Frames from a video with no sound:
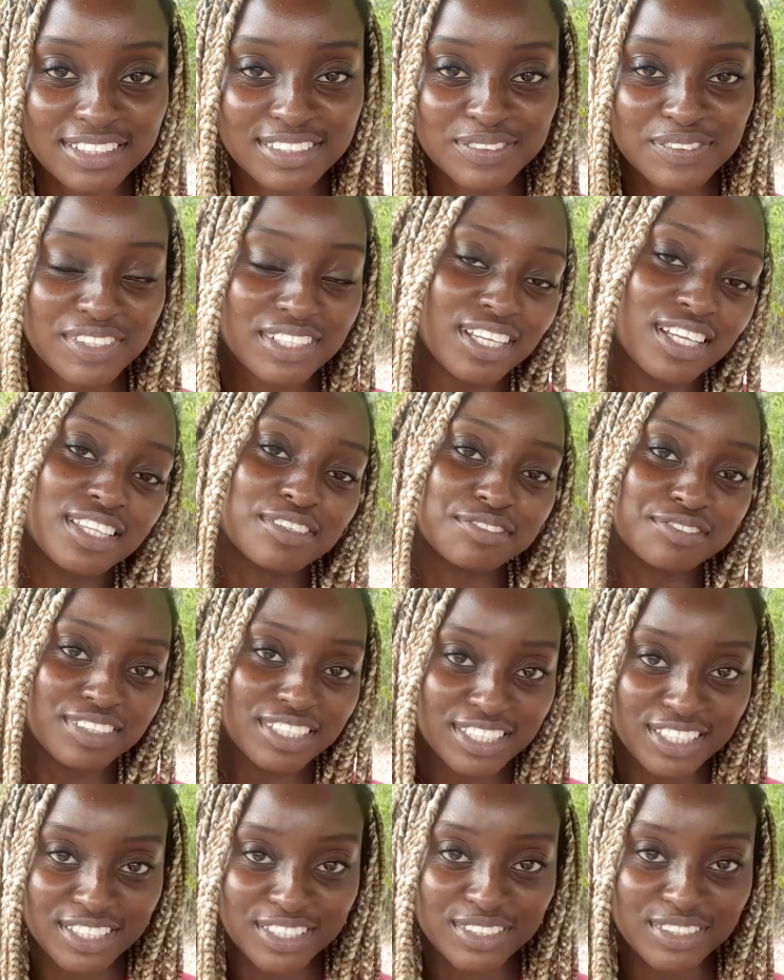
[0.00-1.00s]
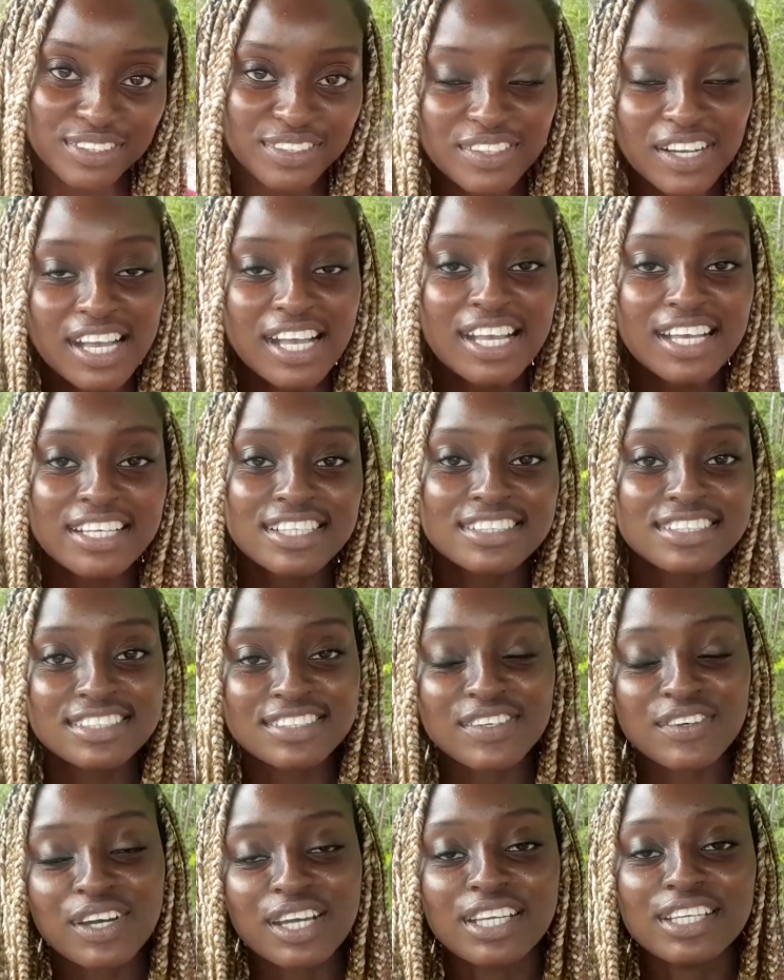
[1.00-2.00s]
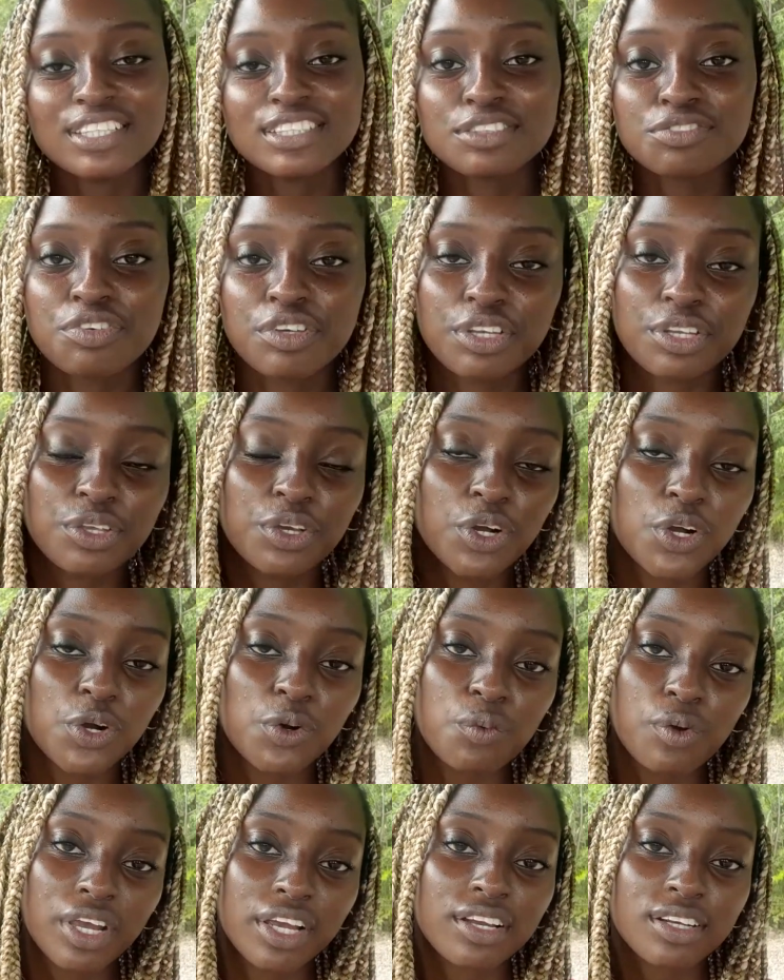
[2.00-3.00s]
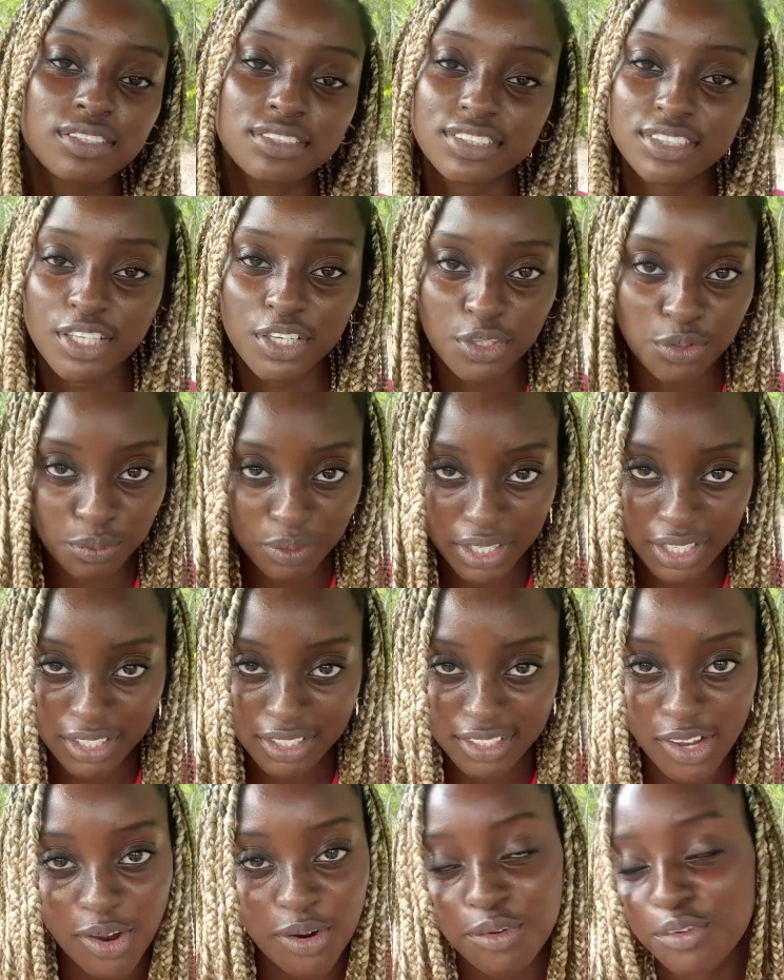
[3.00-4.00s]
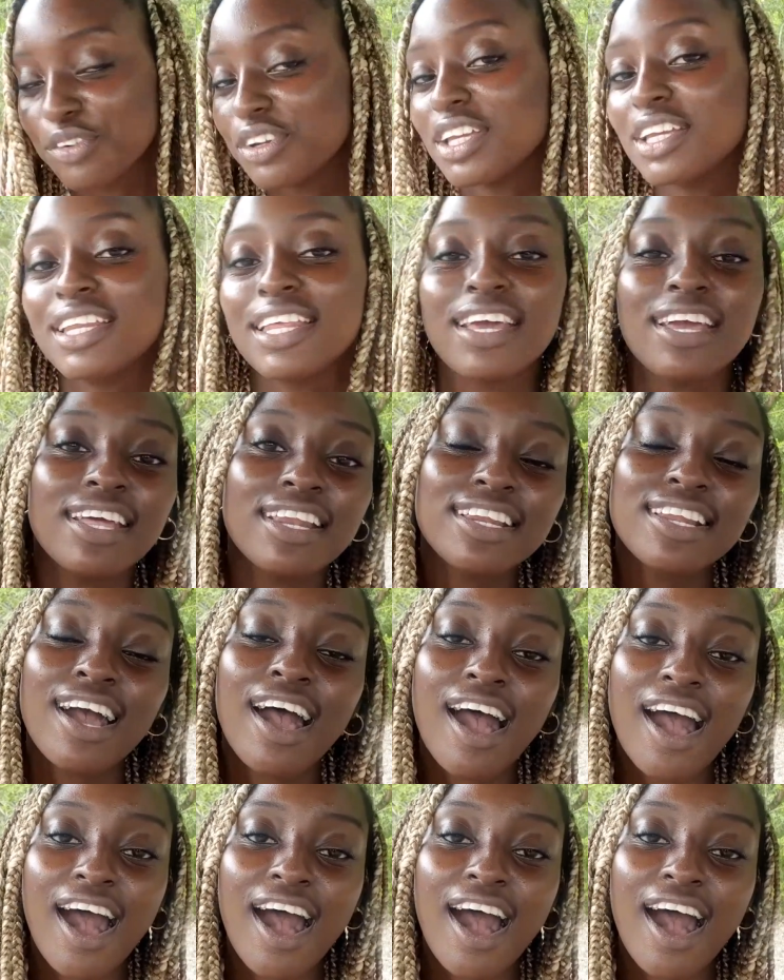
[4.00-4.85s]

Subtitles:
to another video. So in this video we're continuing our reading